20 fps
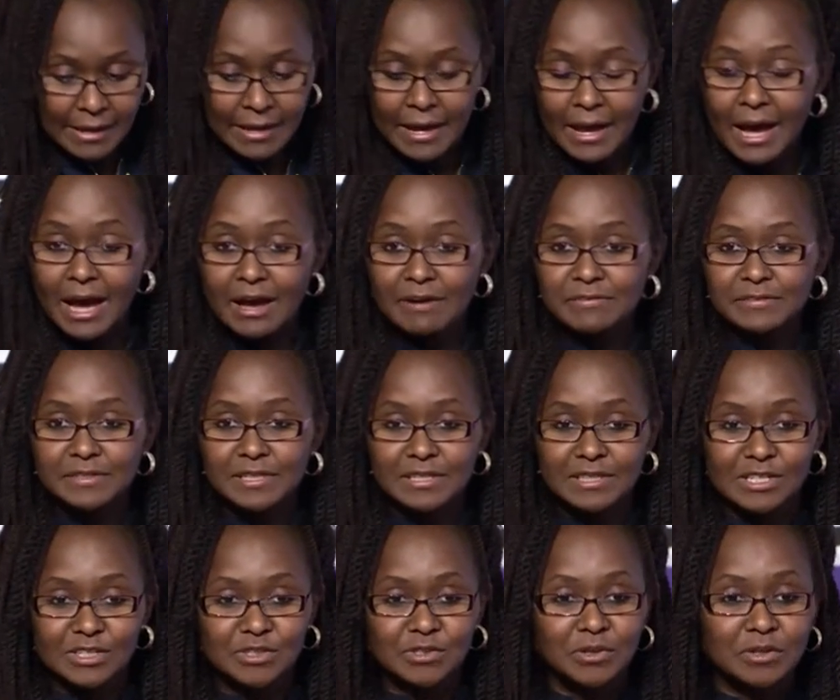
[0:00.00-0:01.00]
After
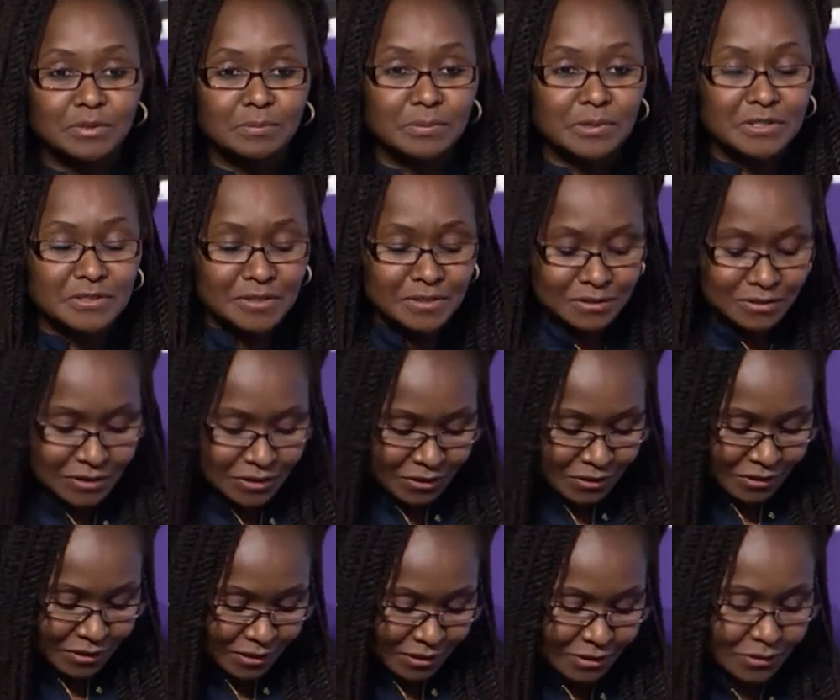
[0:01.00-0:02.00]
the short
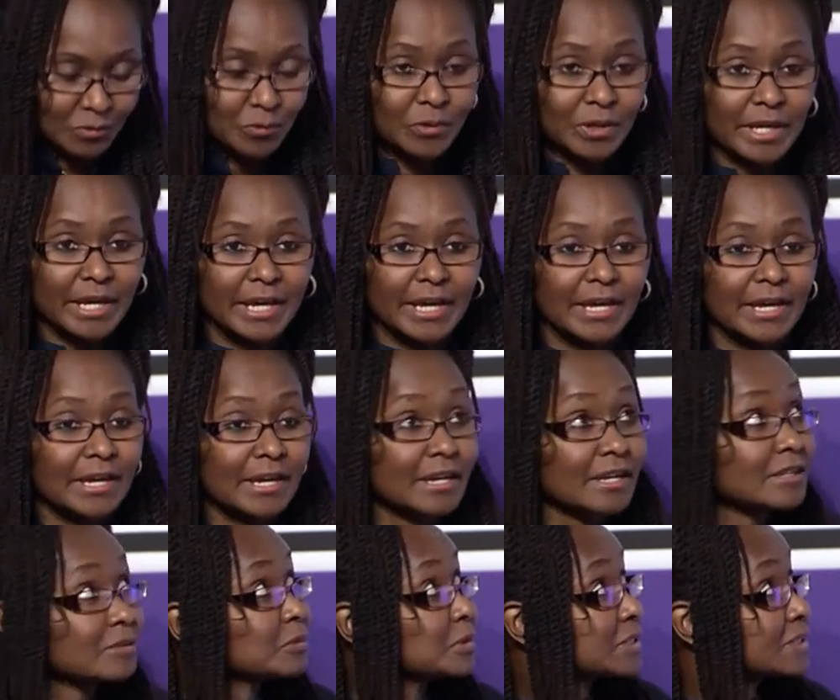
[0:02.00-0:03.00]
presentation, we,
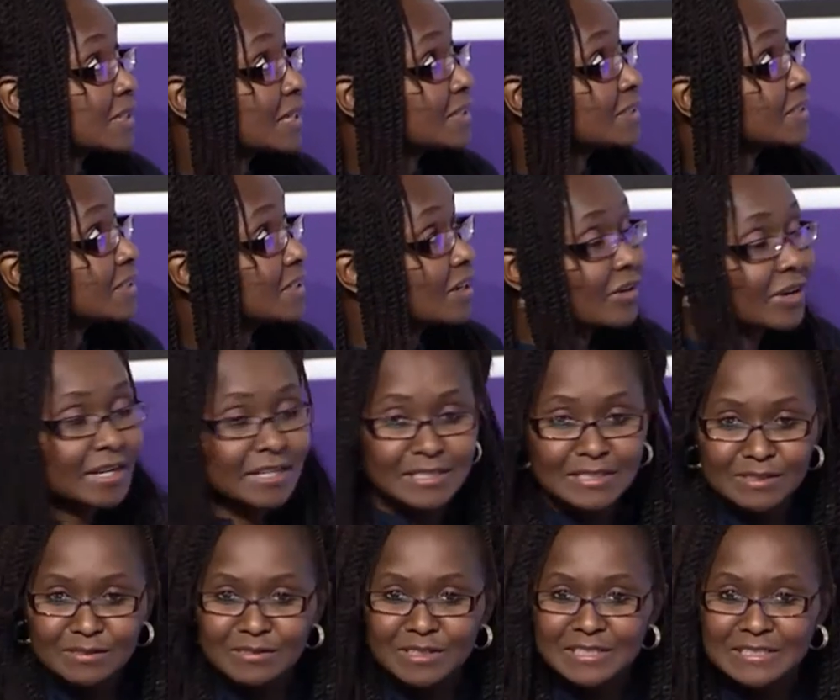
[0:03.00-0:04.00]
had, we started our
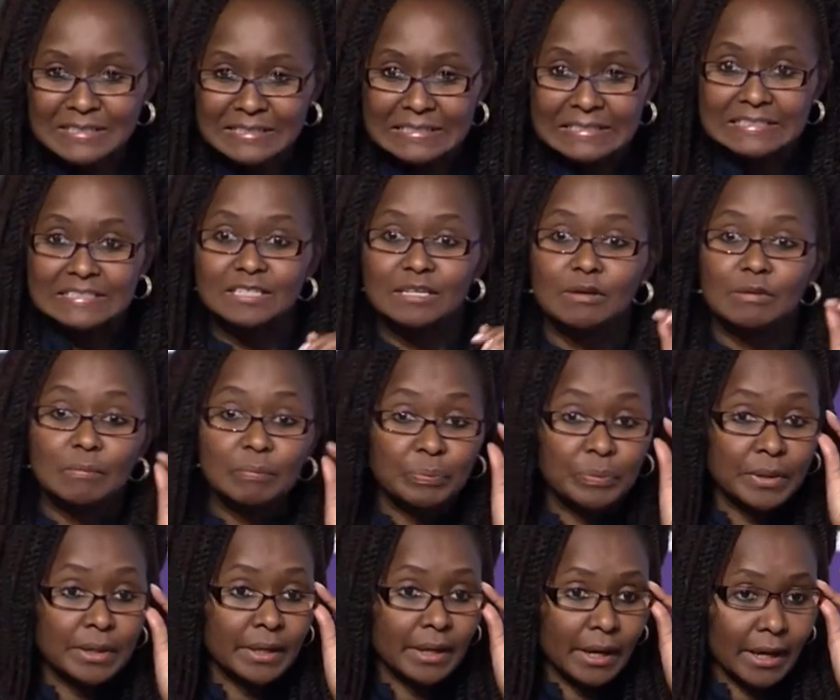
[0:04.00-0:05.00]
activities.
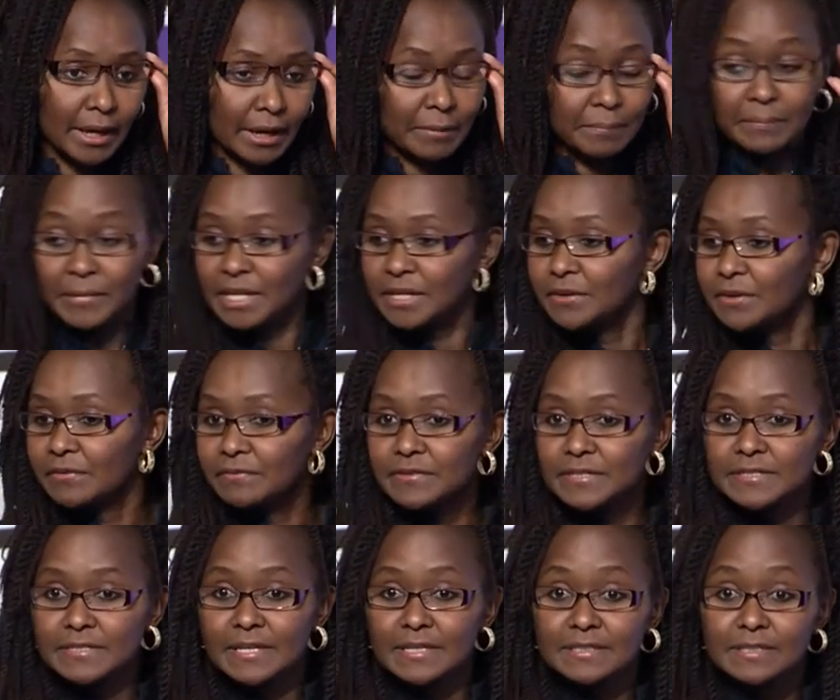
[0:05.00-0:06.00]
Uh, many of
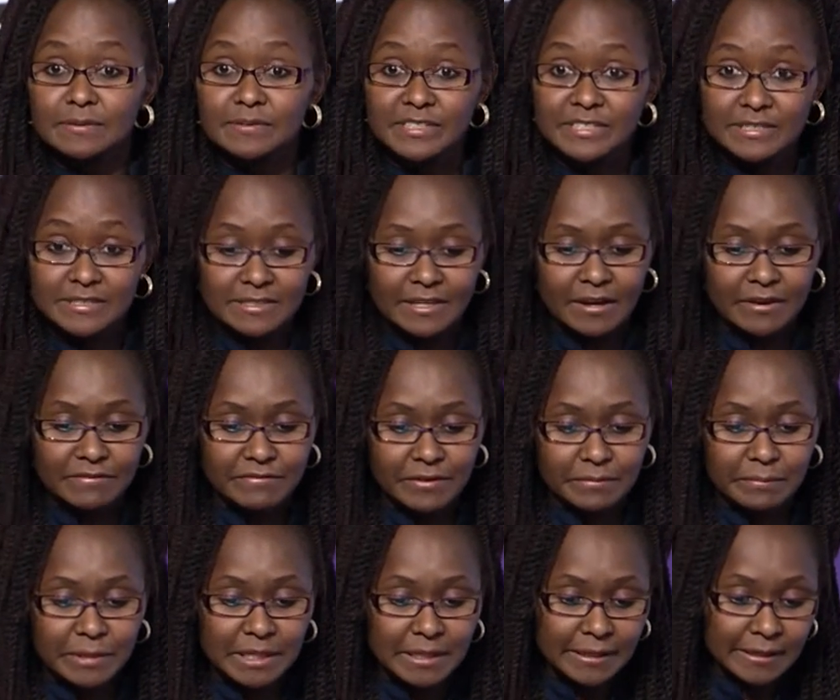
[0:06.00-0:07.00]
these activities are
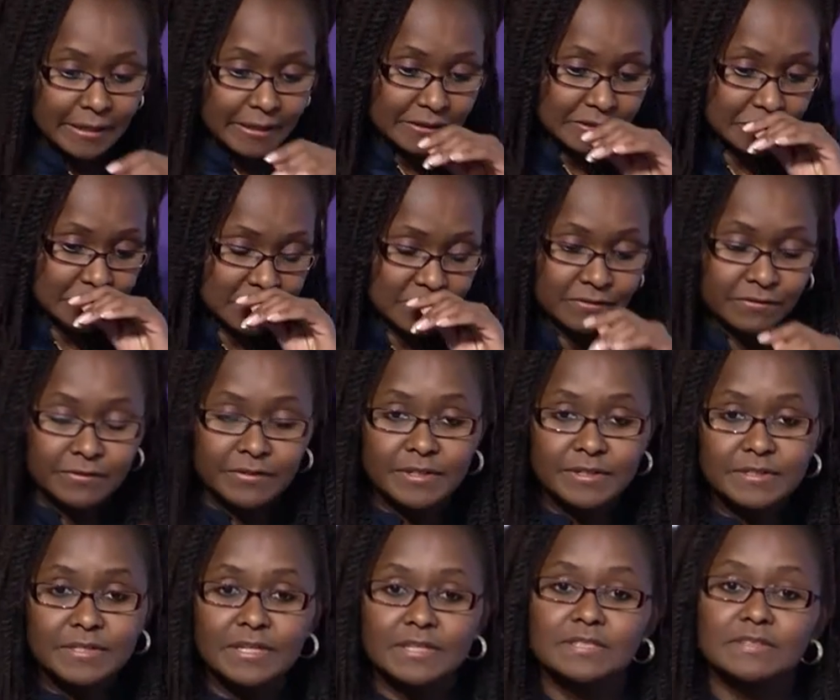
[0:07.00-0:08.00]
familiar. So the
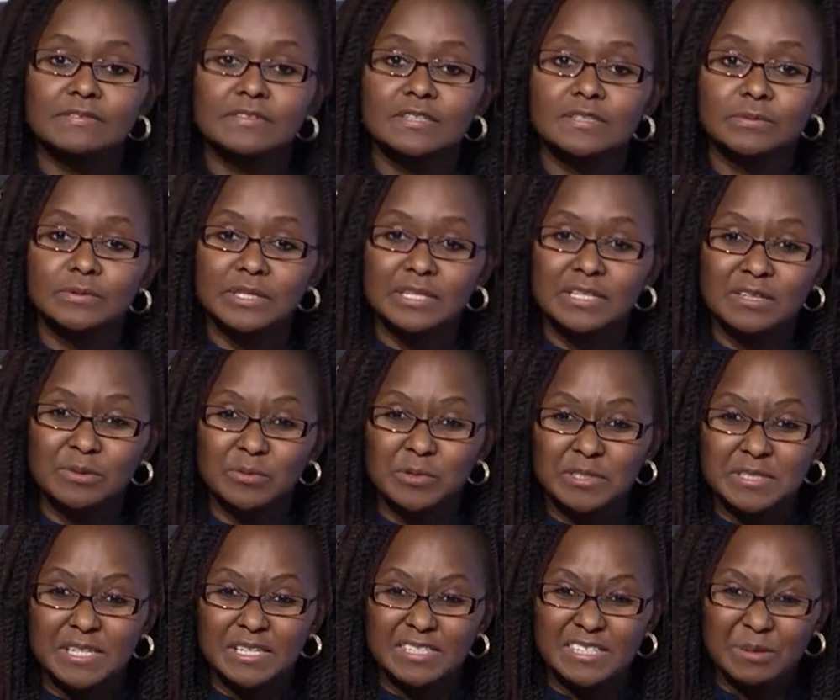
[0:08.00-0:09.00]
first activity we did
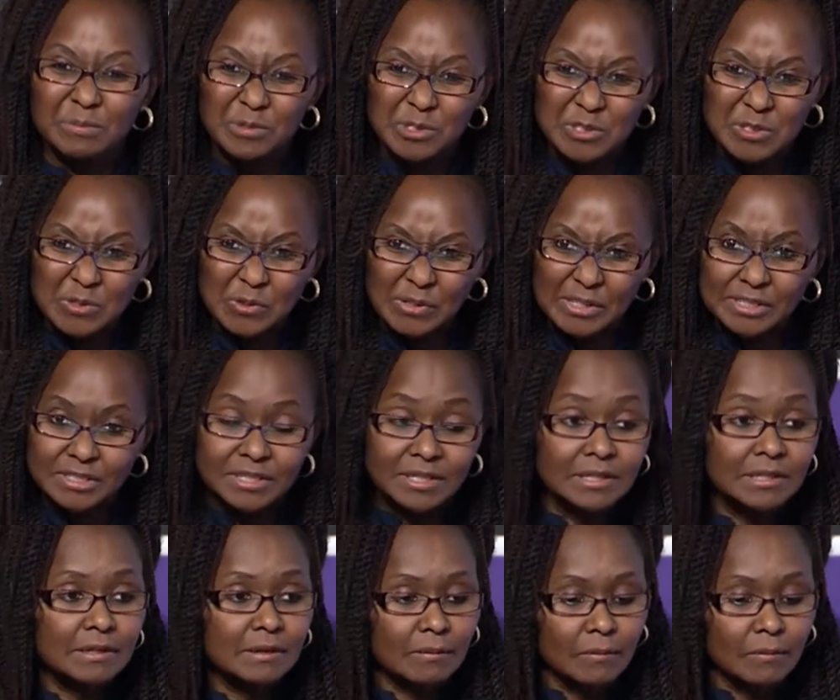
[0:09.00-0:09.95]
was a demonstration